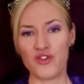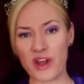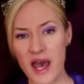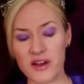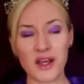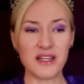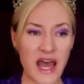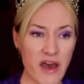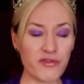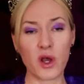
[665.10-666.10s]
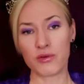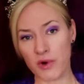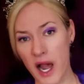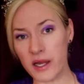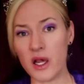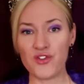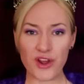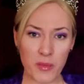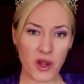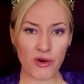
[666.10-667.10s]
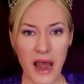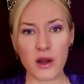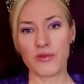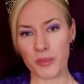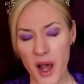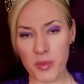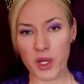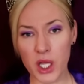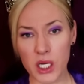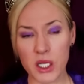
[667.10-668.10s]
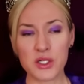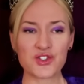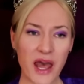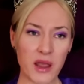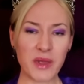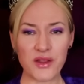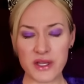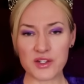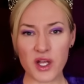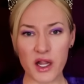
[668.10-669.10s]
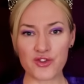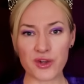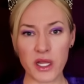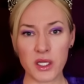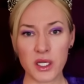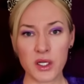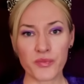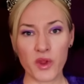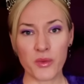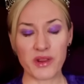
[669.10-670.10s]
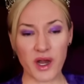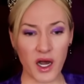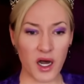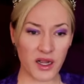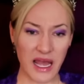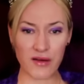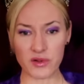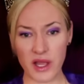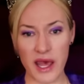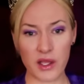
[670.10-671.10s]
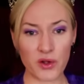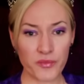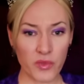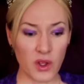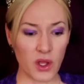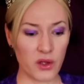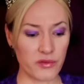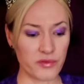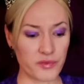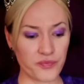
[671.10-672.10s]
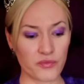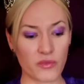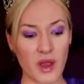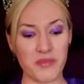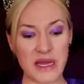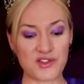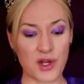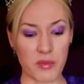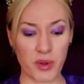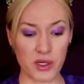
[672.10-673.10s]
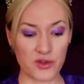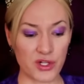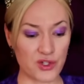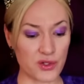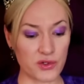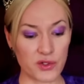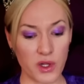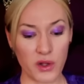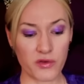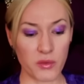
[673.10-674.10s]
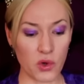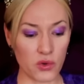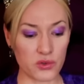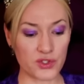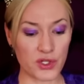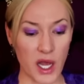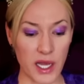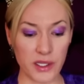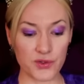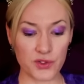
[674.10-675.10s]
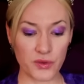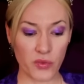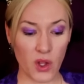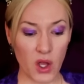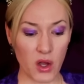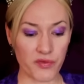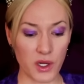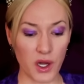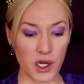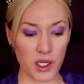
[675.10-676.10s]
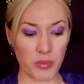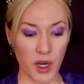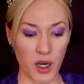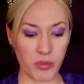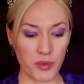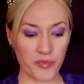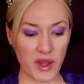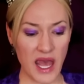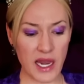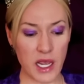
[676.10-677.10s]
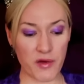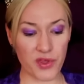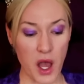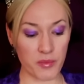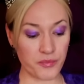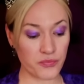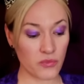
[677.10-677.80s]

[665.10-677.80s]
dead, left, right, Democrat, Republican, same in this country, with our cavalcade of messed up politicians from all sides of the lollipop. Any of them!